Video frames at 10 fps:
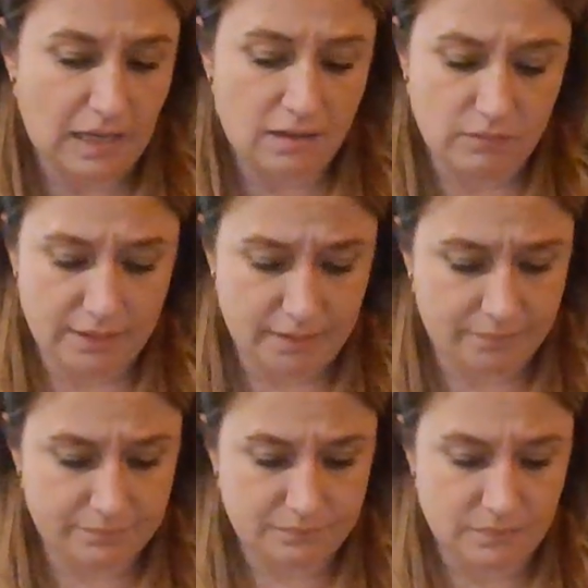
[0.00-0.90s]
I don't like it.
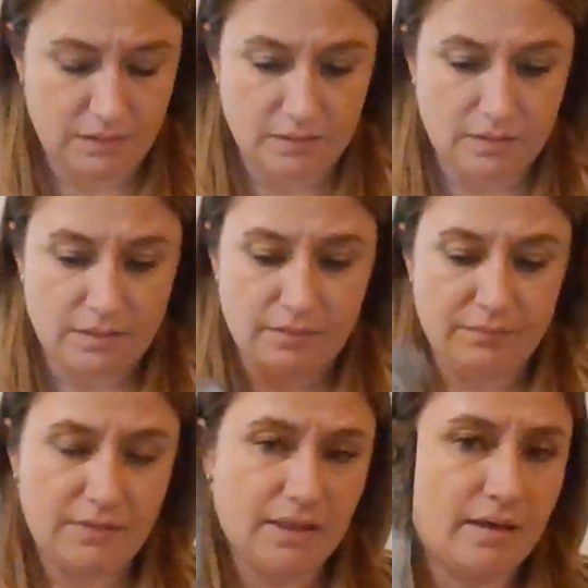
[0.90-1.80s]

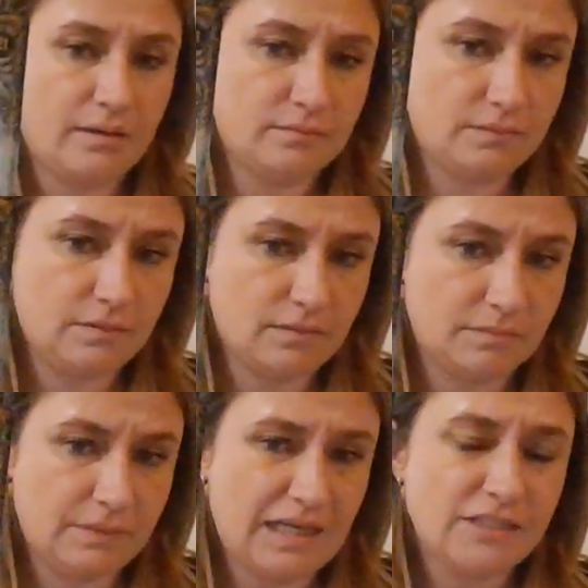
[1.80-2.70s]
Yeah,
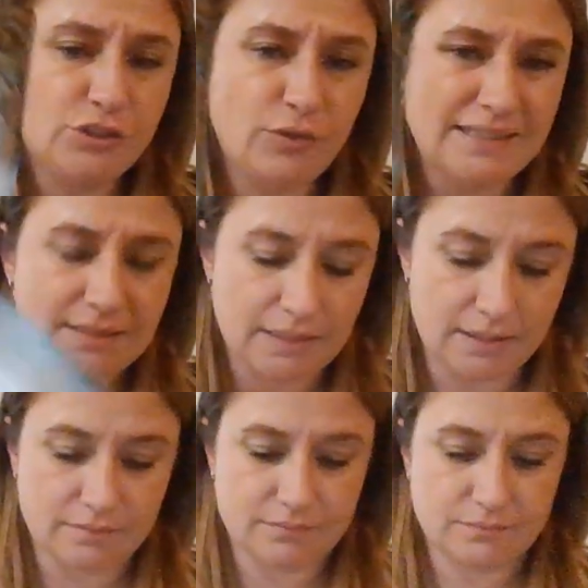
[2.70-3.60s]
because you ended
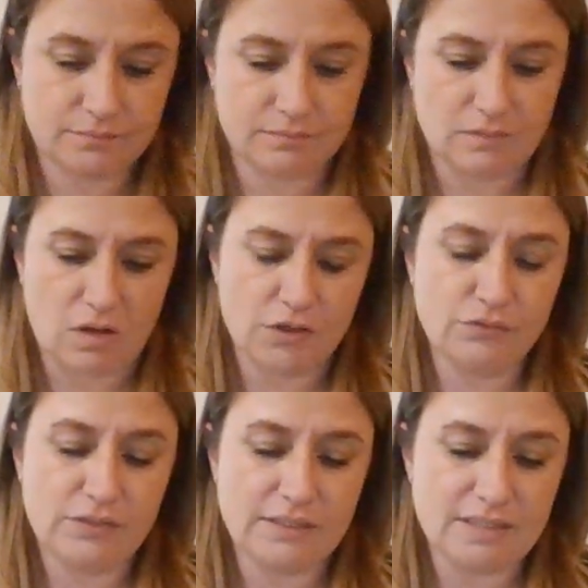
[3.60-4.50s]
it. or you
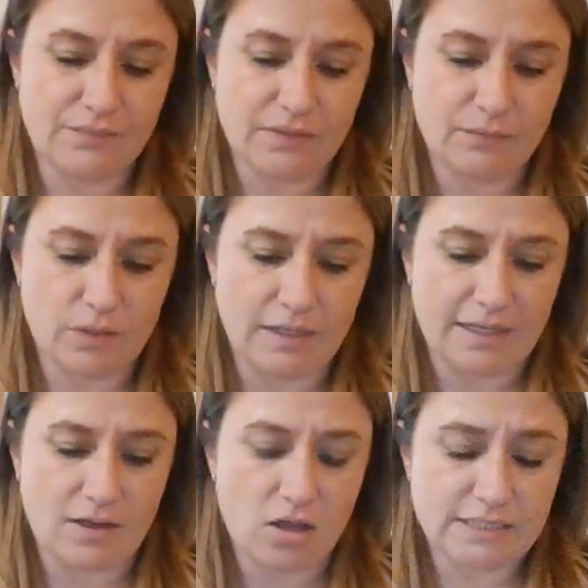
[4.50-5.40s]
did something where
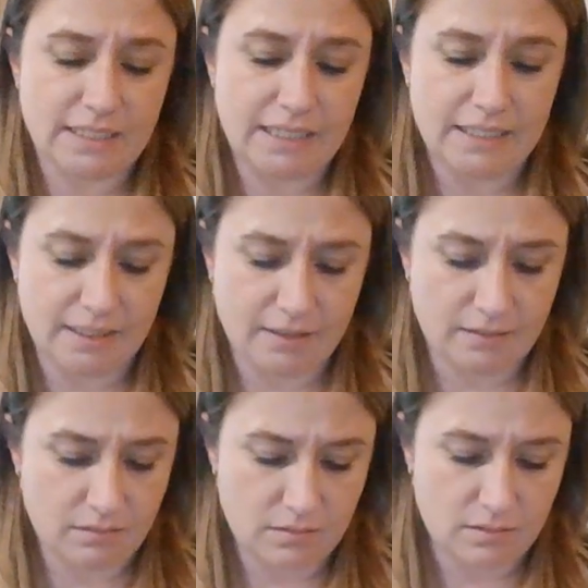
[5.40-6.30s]
it caused an ending.
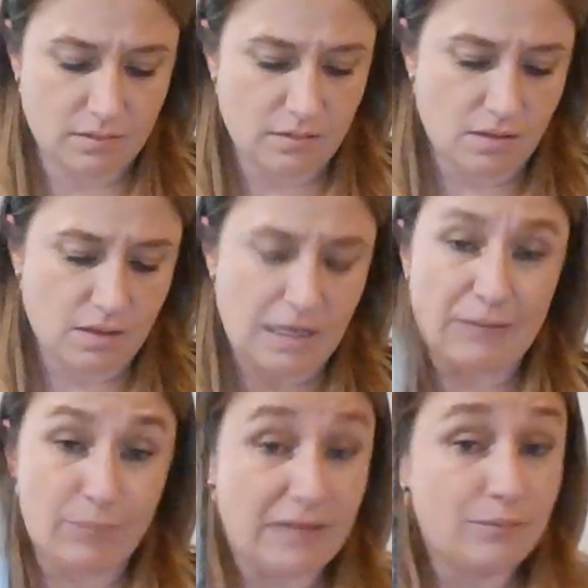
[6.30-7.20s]

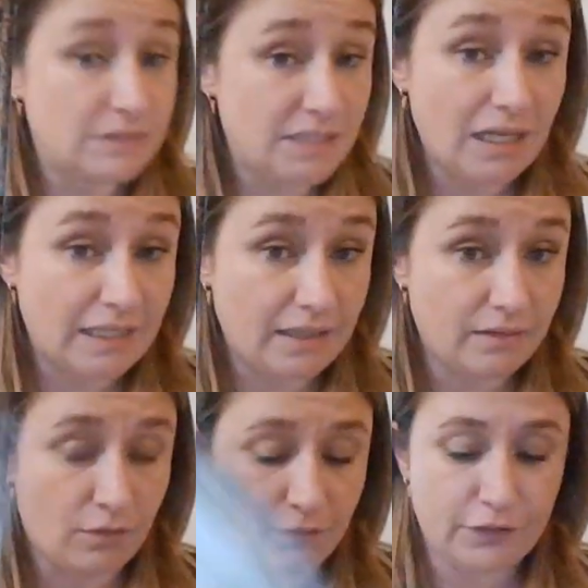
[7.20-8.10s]
But it was lucky,
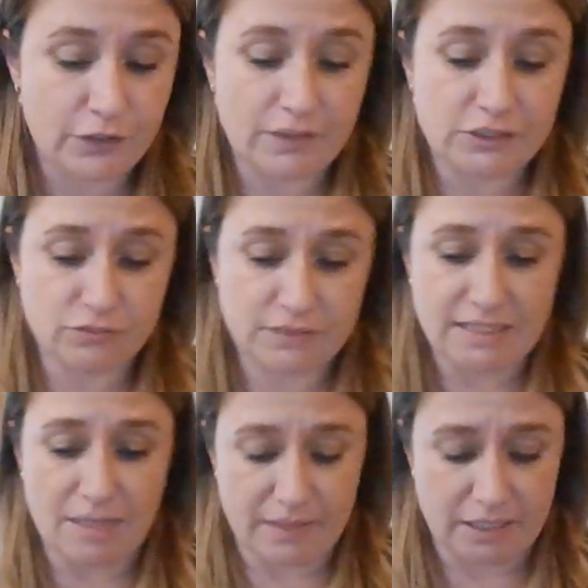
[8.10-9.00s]
though, for you that you did
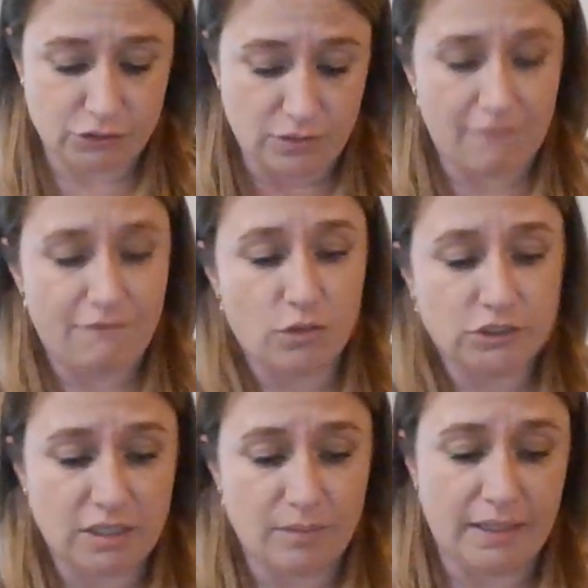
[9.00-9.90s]
that because you got
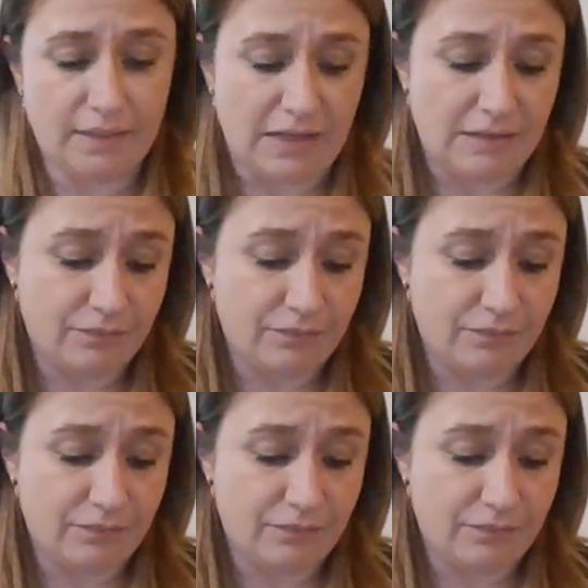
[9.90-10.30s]
fortune coming in.